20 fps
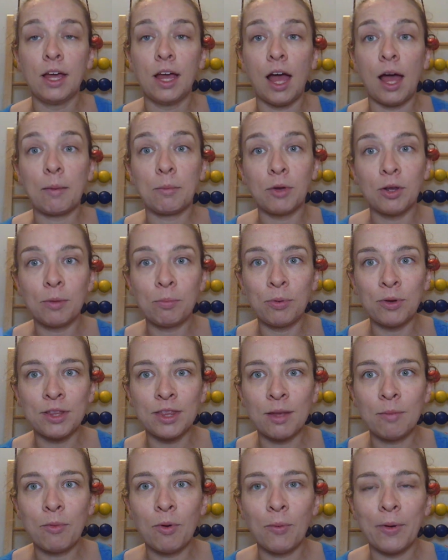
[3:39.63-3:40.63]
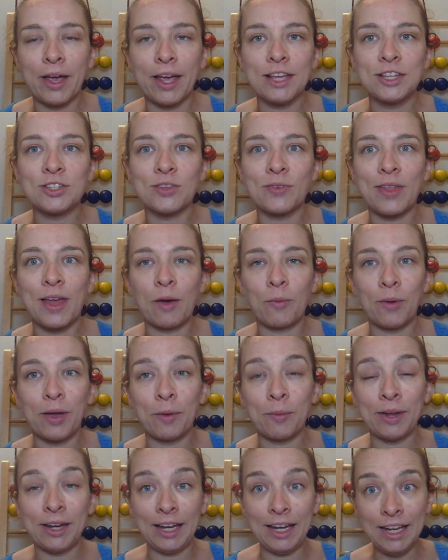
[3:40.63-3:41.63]
I'm going to put them away so that way
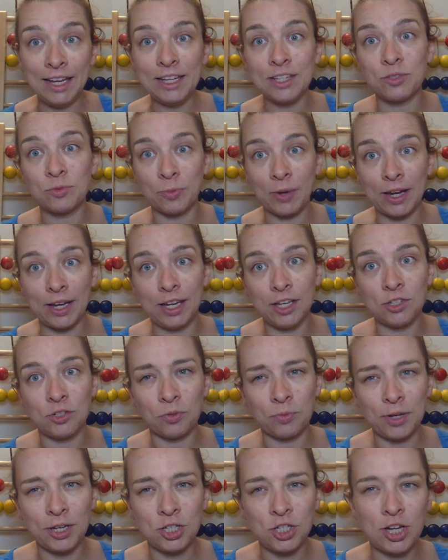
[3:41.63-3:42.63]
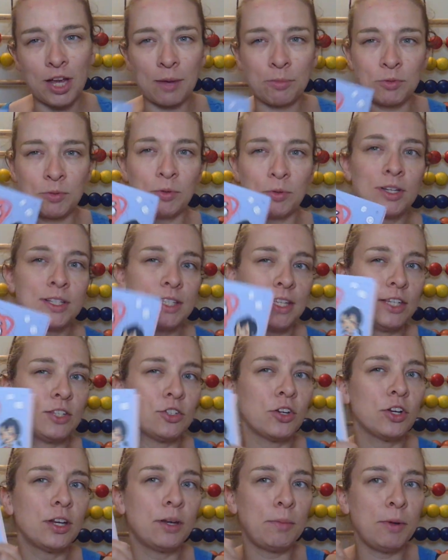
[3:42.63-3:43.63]
when he's ready to read chapter books, these are
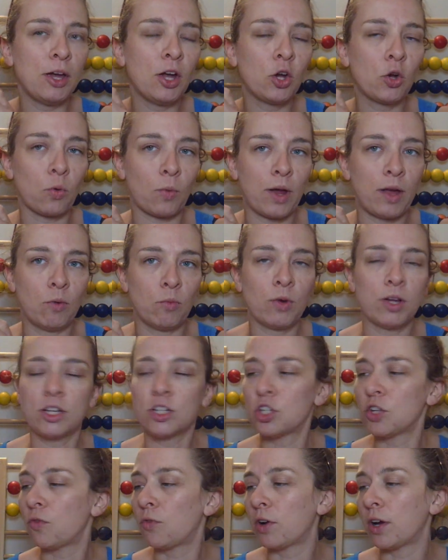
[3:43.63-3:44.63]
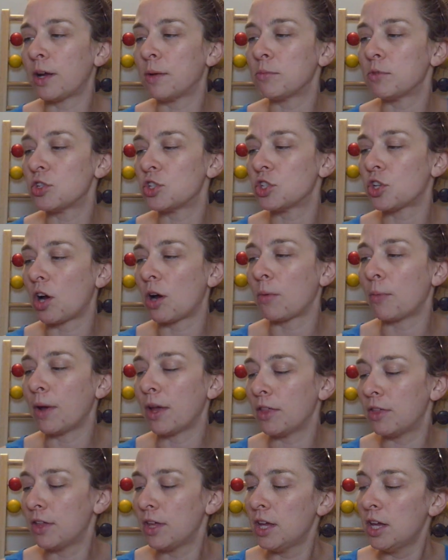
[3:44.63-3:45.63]
going to be a great one for him to start with.
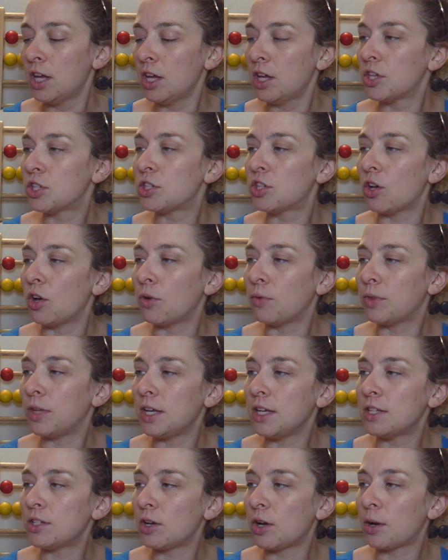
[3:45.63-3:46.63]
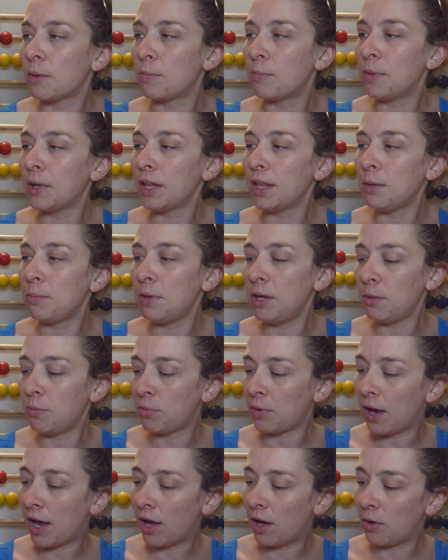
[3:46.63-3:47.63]
So these are Billy B.
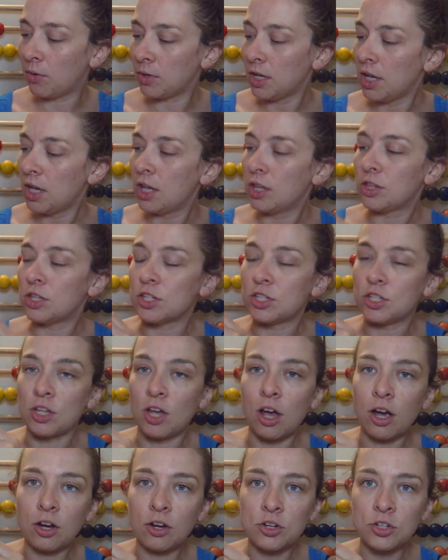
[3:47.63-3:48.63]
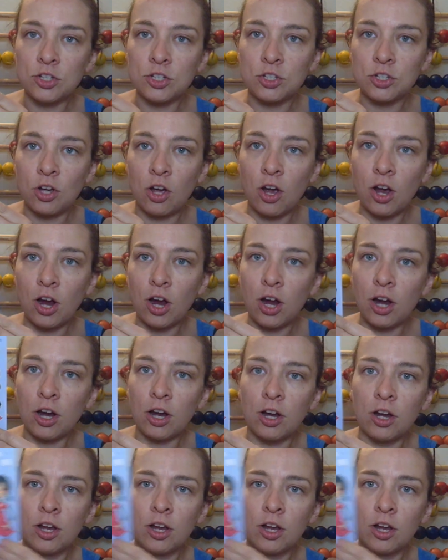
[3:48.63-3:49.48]
Brown, The Soccer Star.